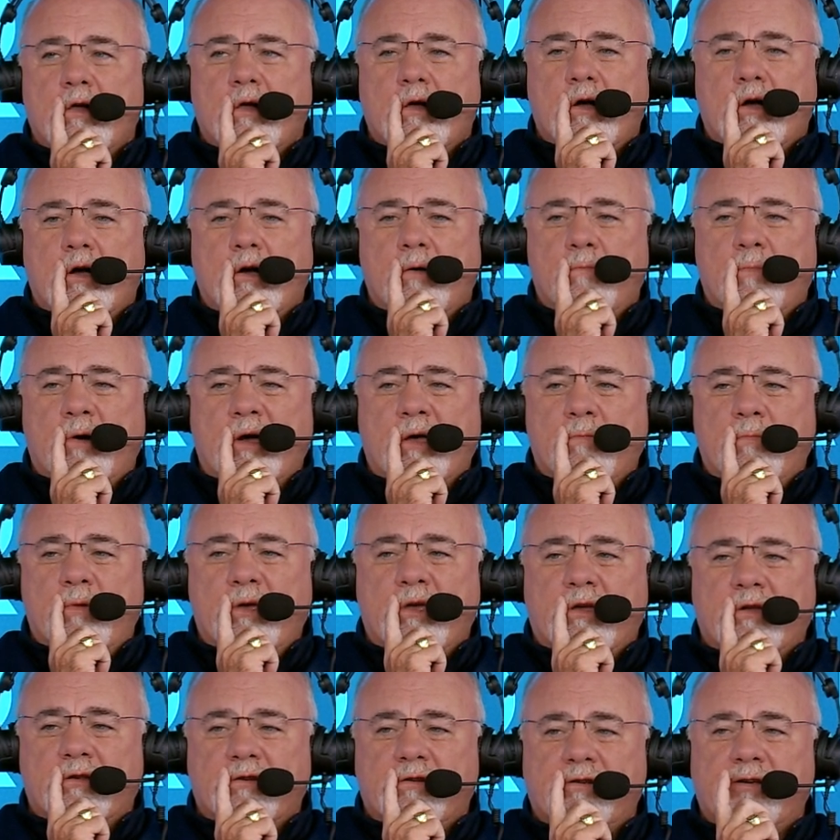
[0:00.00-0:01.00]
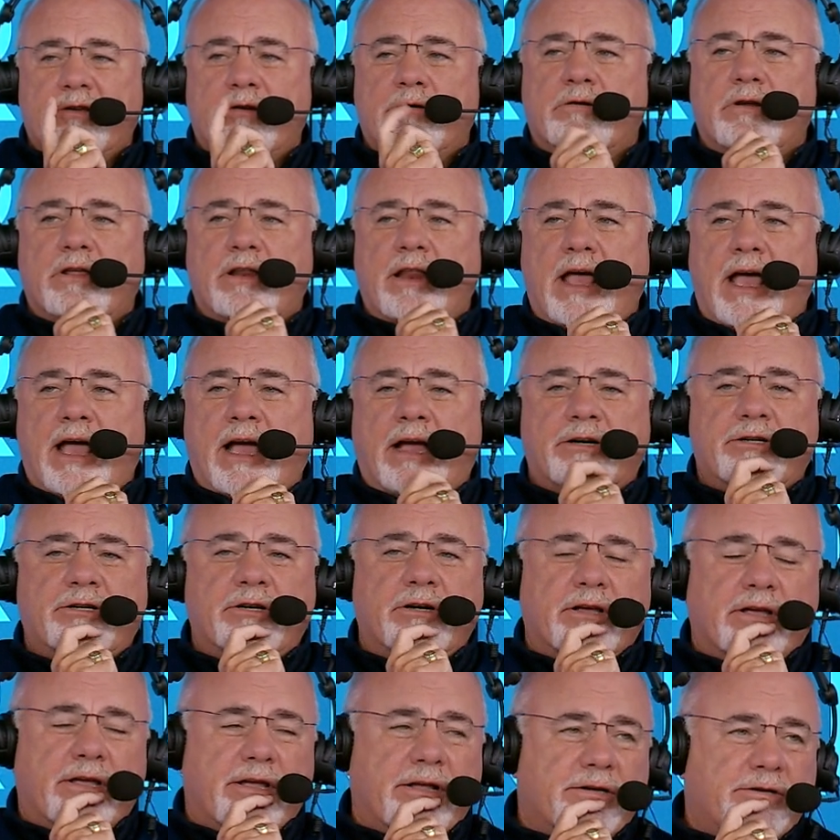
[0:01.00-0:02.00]
might be considered an
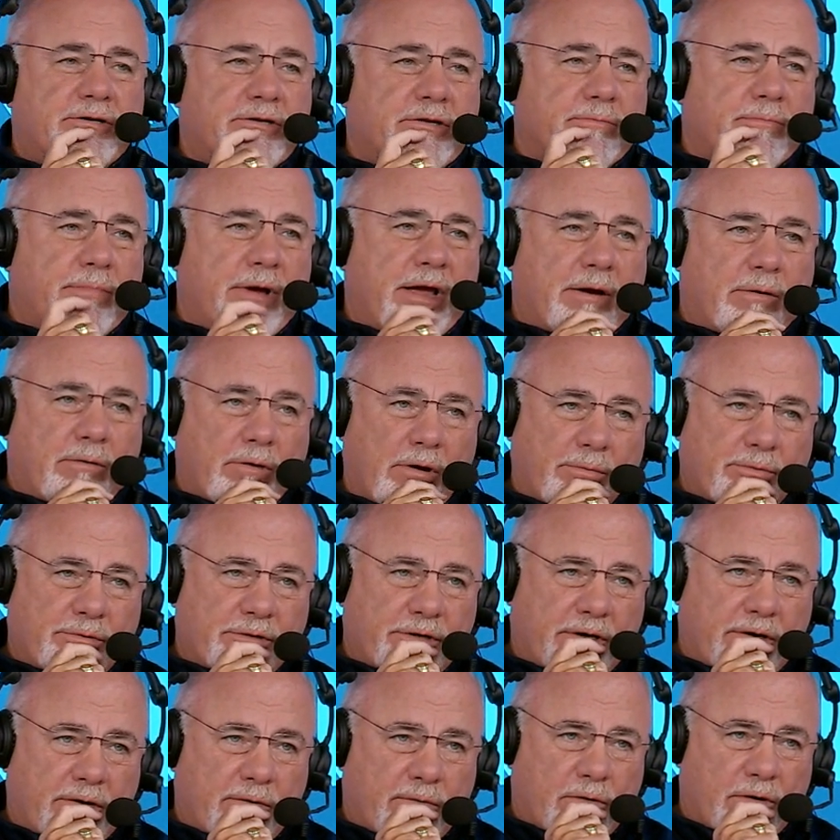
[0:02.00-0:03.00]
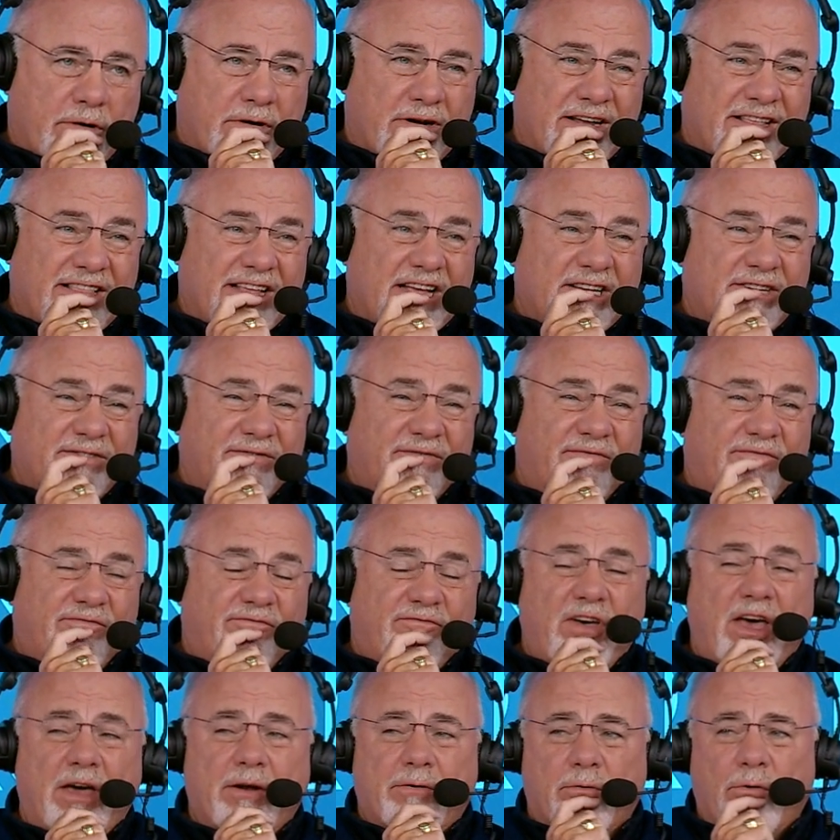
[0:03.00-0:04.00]
action against the bankruptcy court, and that's
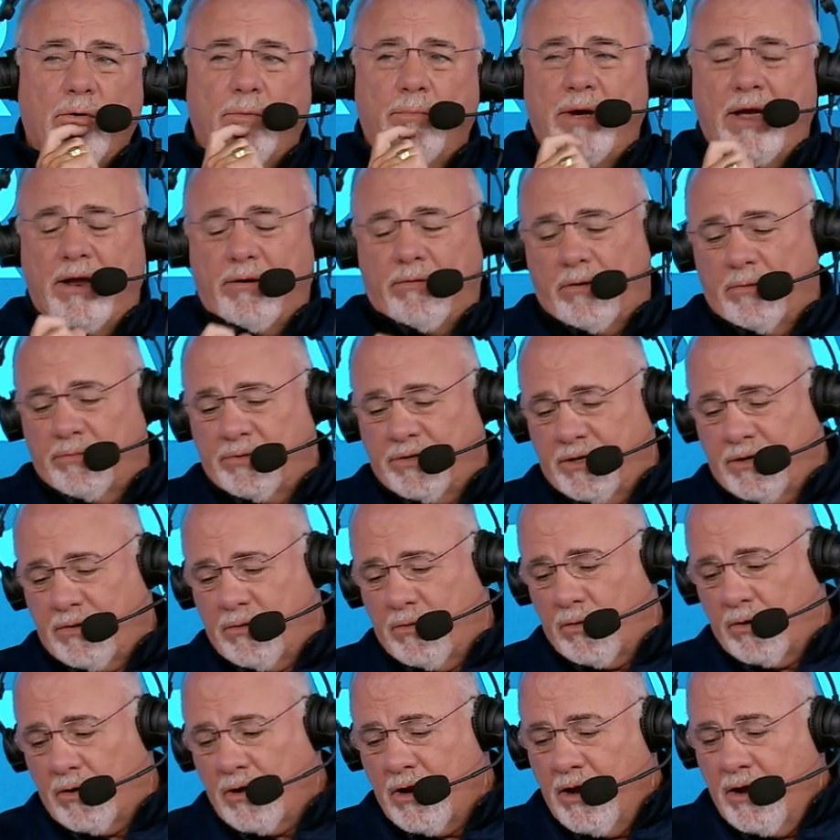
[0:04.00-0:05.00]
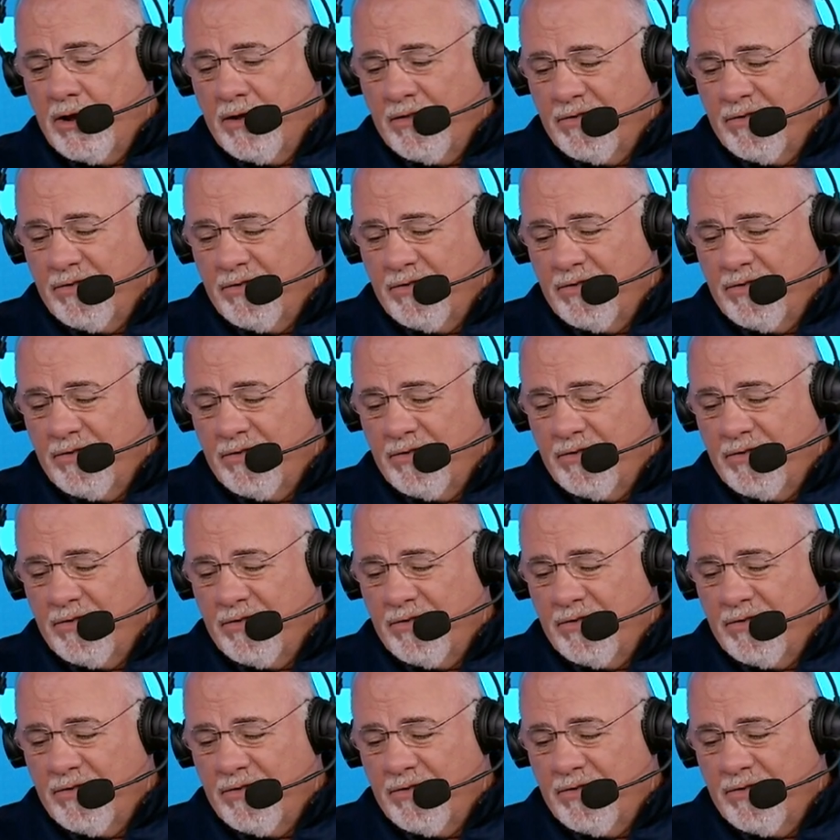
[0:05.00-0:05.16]
federal bankruptcy court.